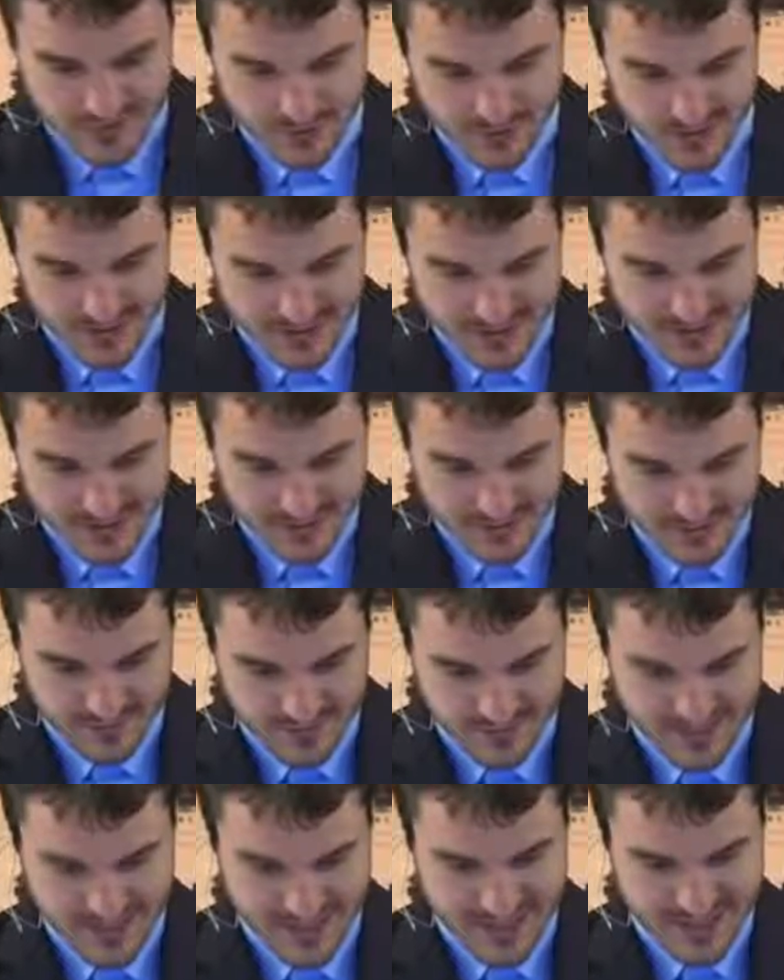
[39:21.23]
So let's
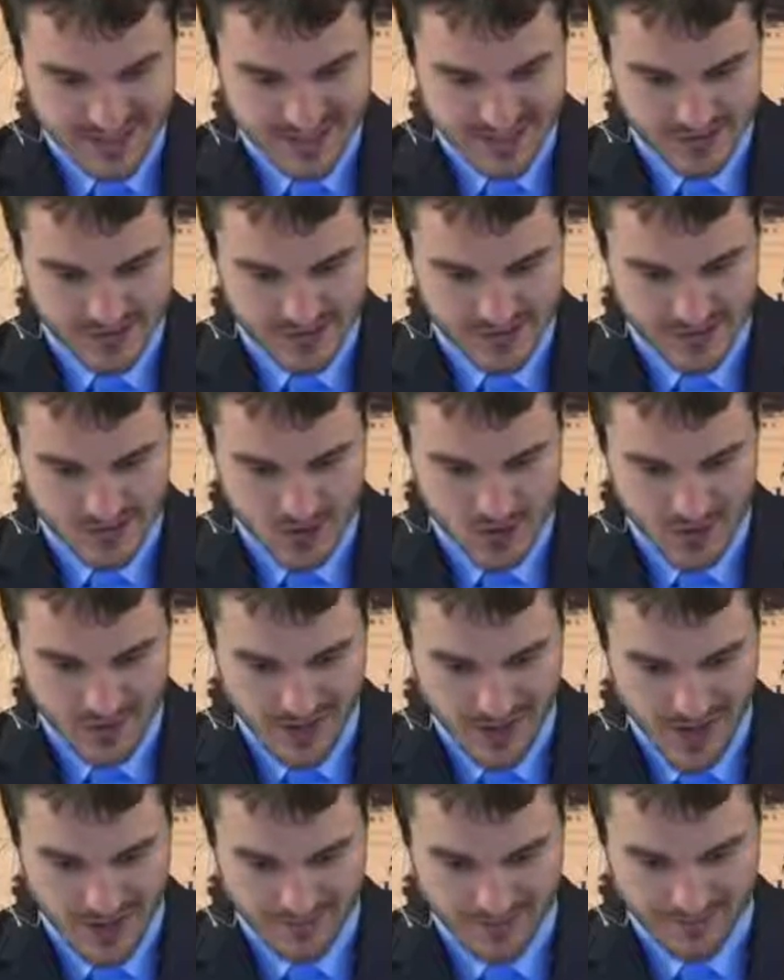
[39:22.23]
continue to draw
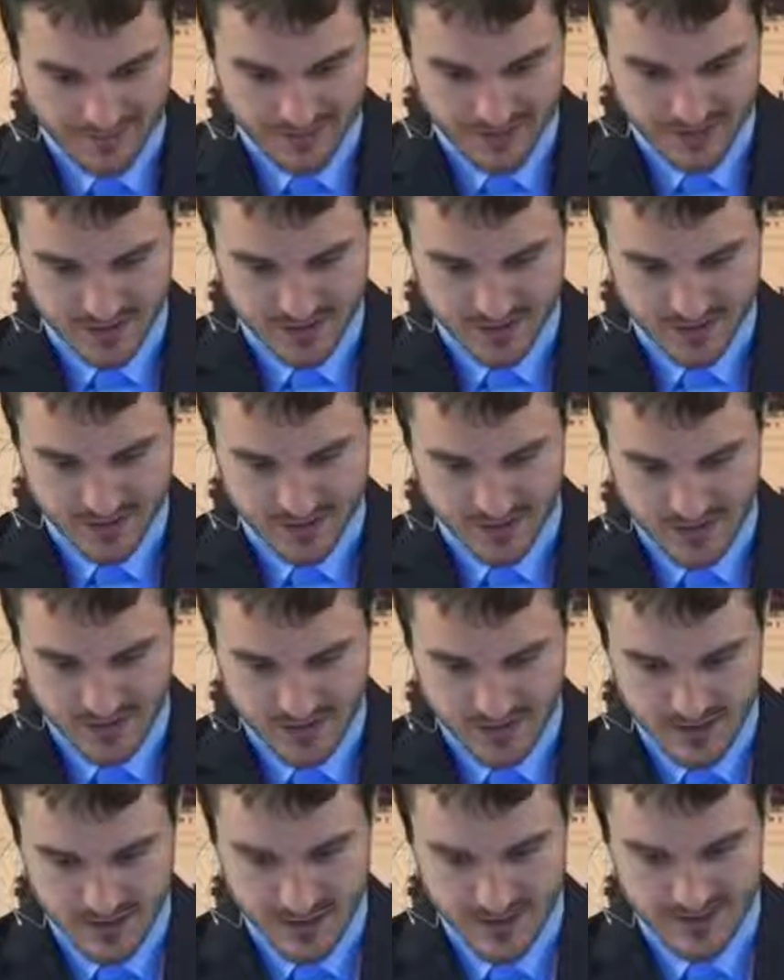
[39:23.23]
that
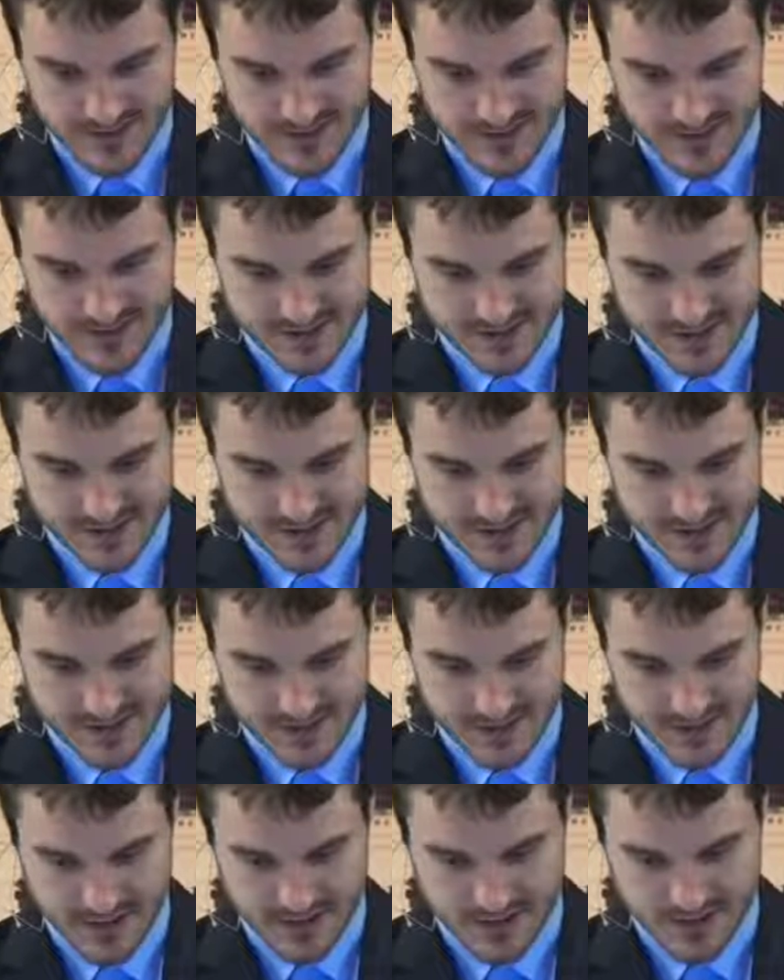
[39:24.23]
in this
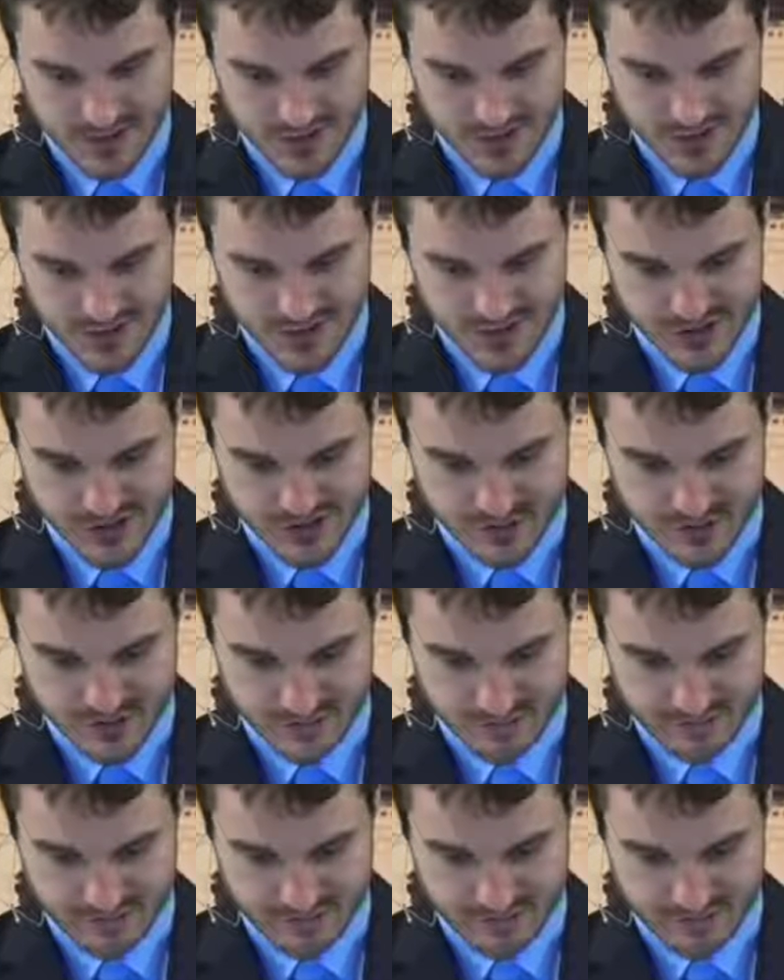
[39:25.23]
illustration.